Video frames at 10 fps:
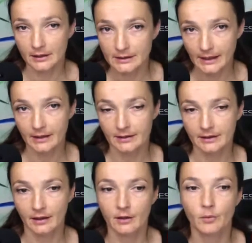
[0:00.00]
connect
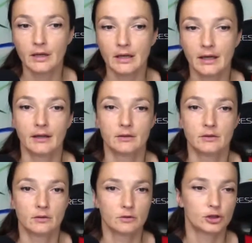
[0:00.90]
and we
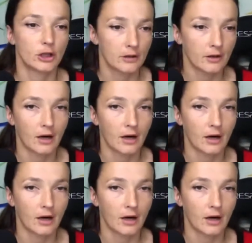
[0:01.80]
can share